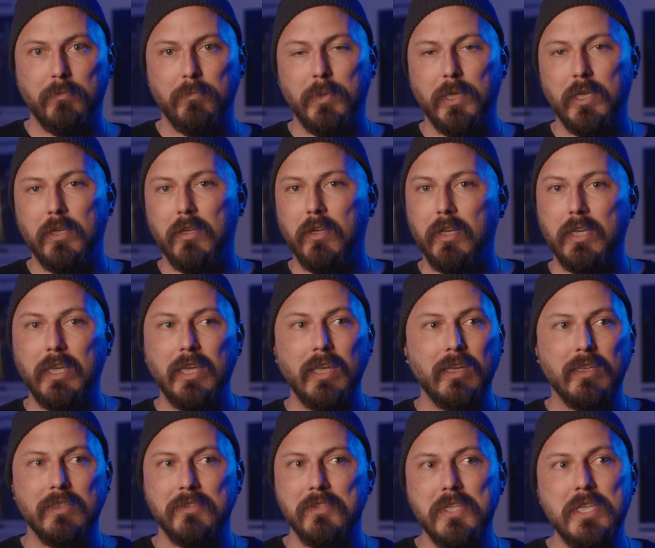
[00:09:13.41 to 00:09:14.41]
but
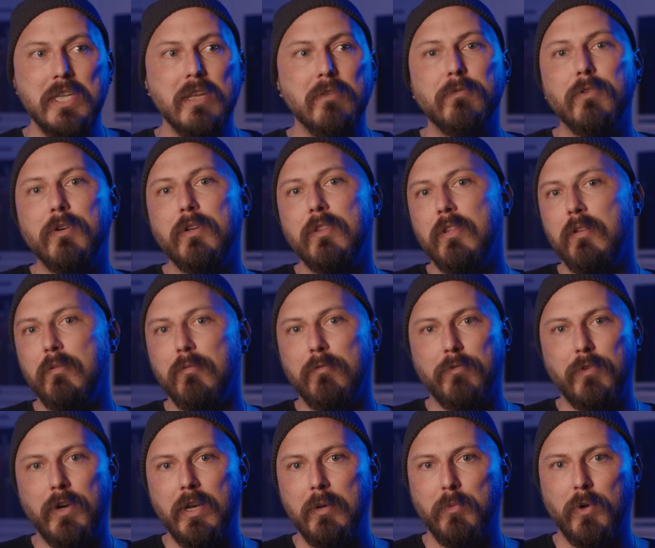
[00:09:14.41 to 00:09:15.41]
again, it's different than
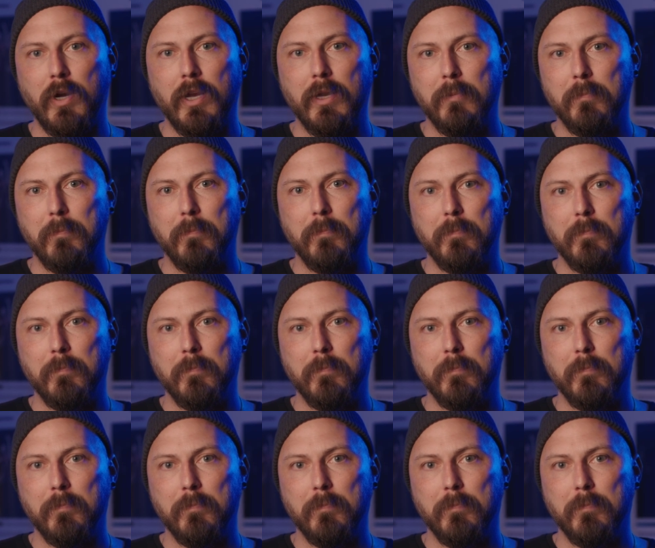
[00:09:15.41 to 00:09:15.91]
frame rate.